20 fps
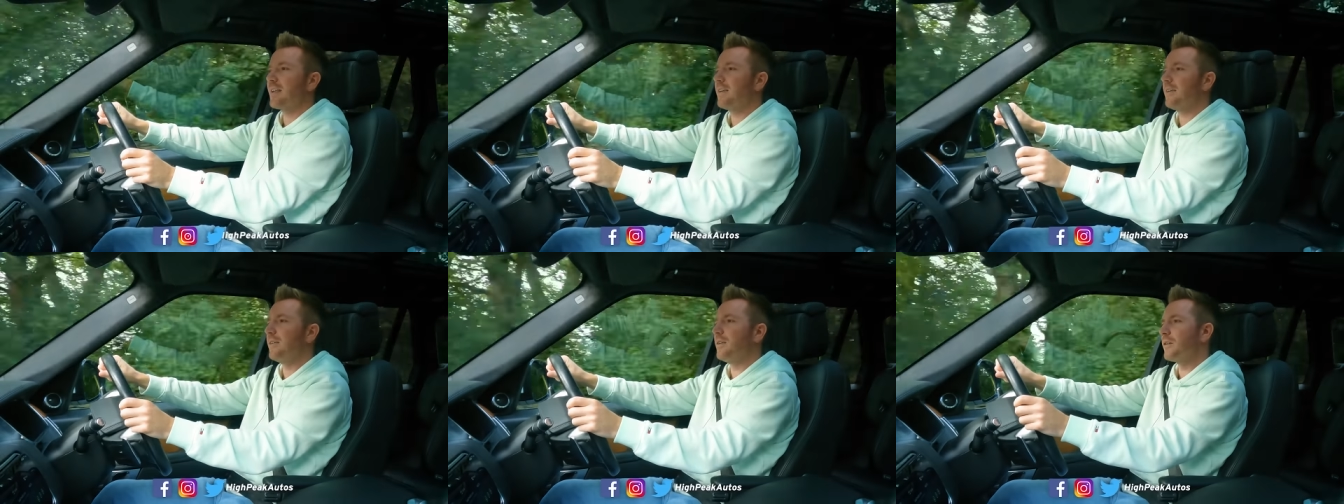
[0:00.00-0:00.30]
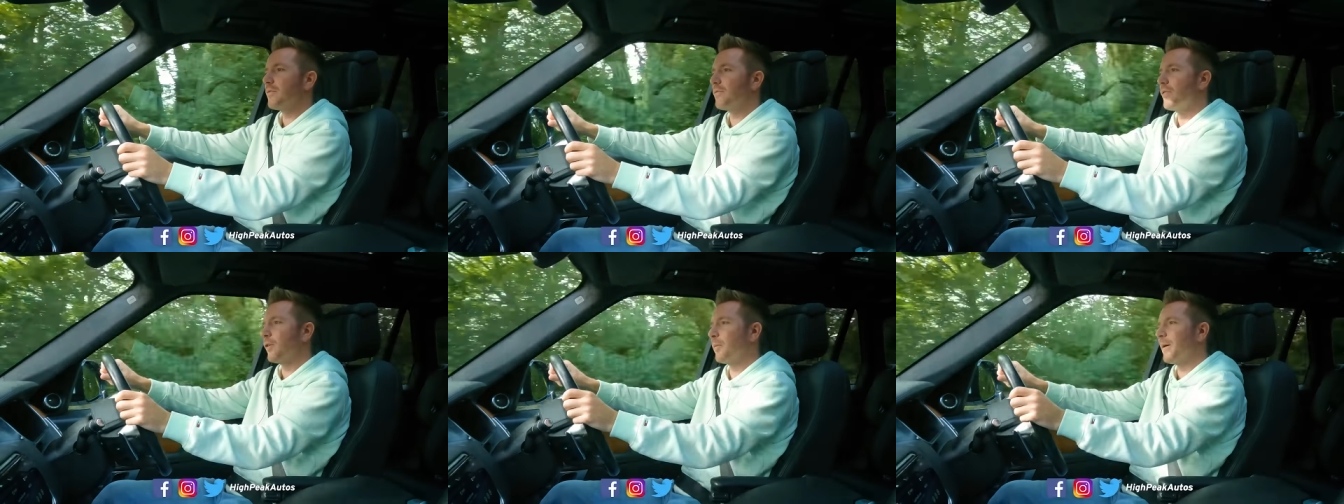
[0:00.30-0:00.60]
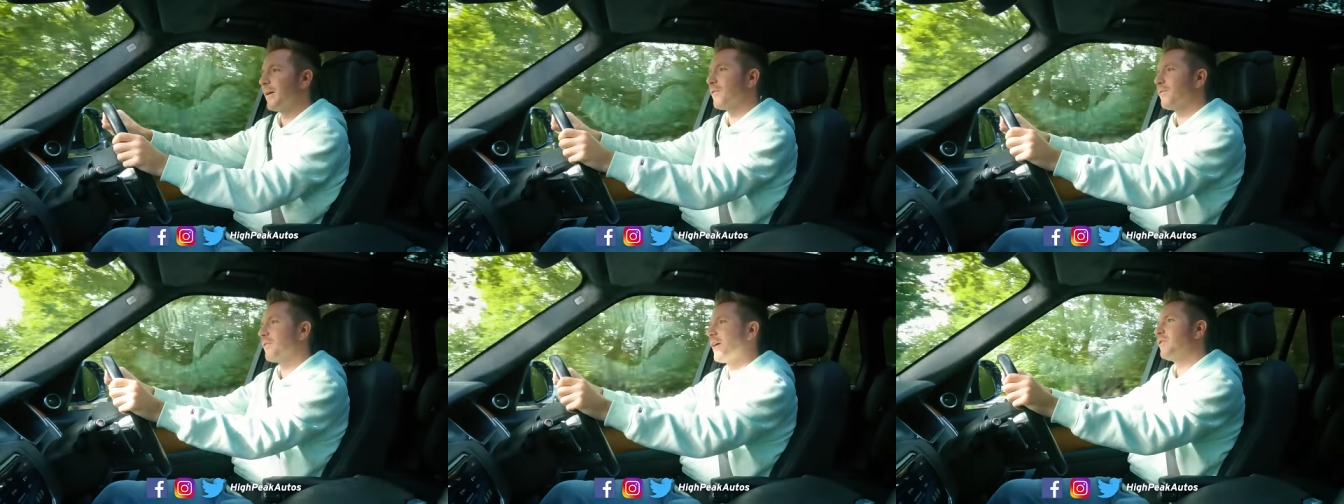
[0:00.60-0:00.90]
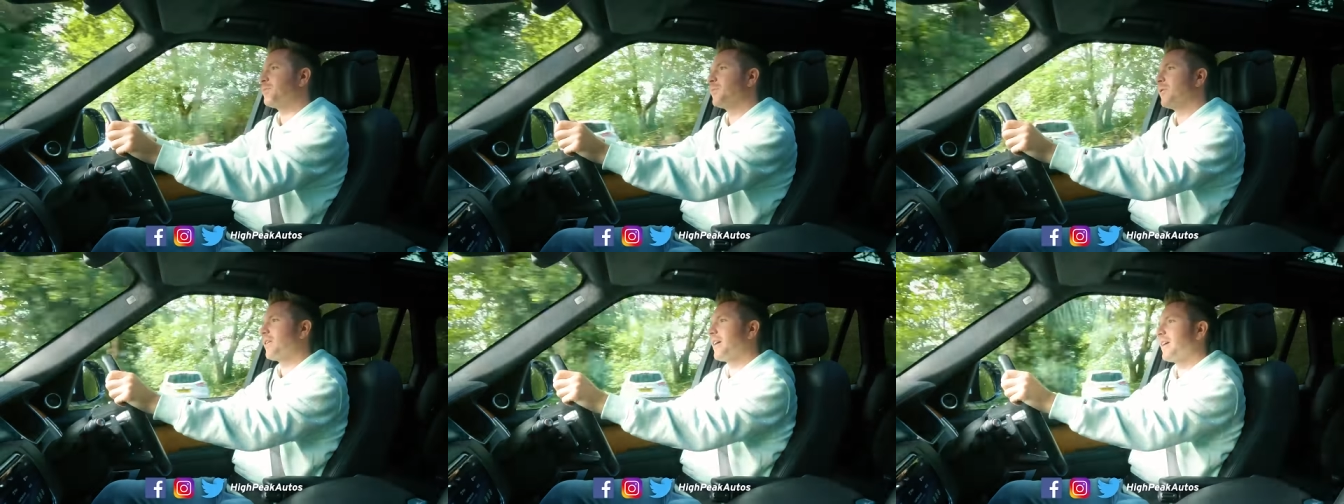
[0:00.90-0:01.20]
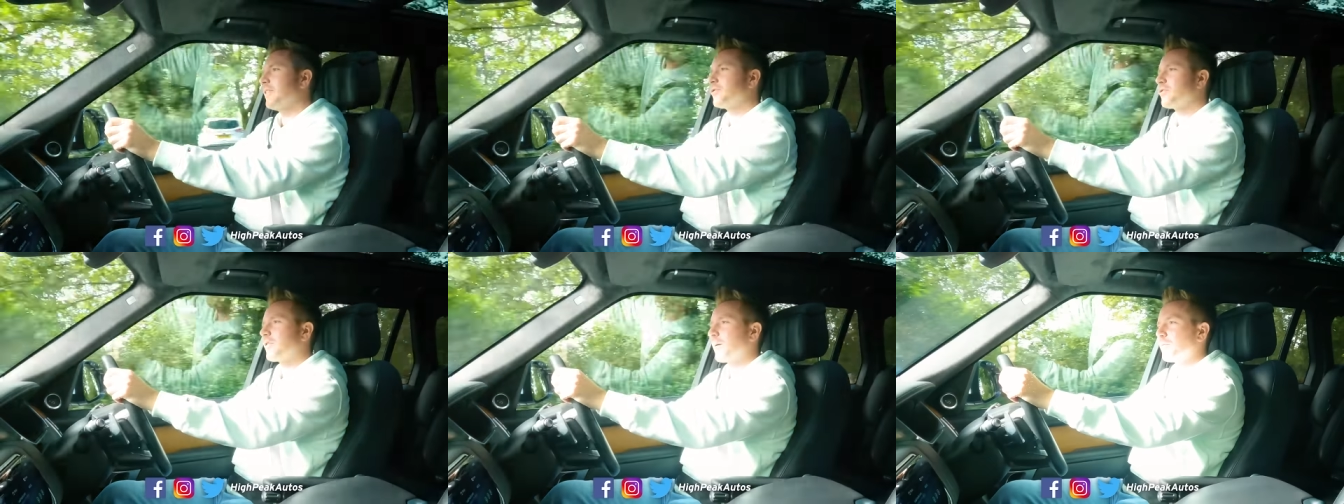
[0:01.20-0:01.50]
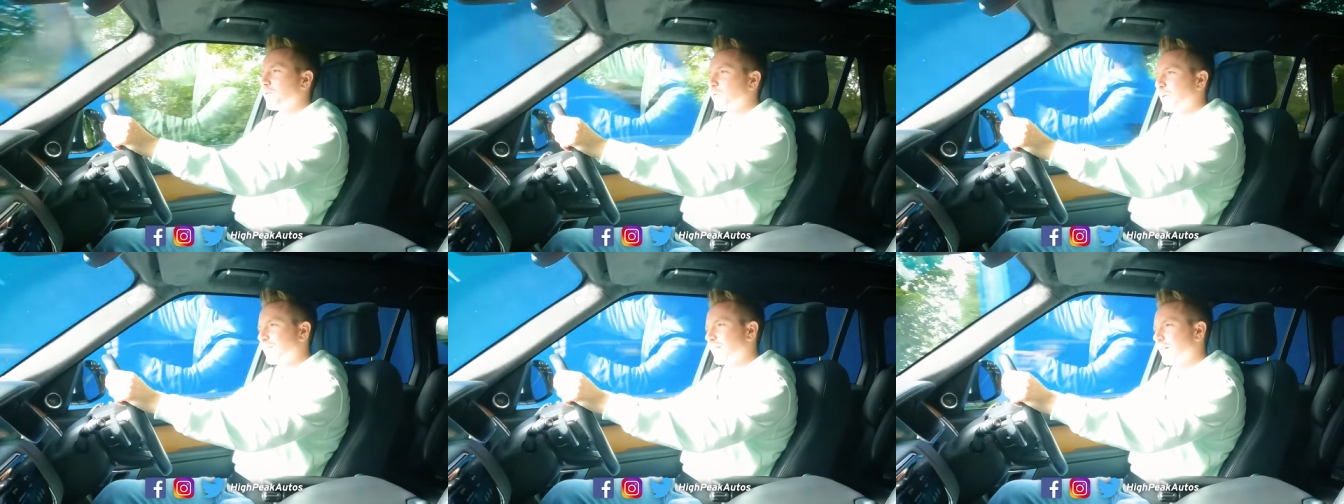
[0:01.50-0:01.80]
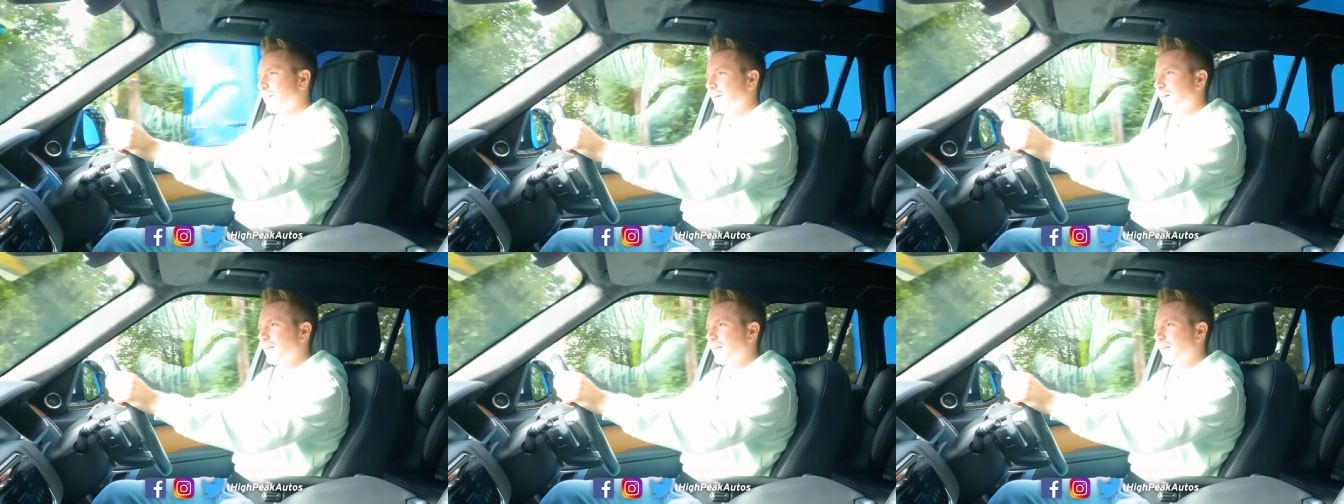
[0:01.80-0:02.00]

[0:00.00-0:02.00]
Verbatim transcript: You can follow me on Facebook, Instagram, Twitter.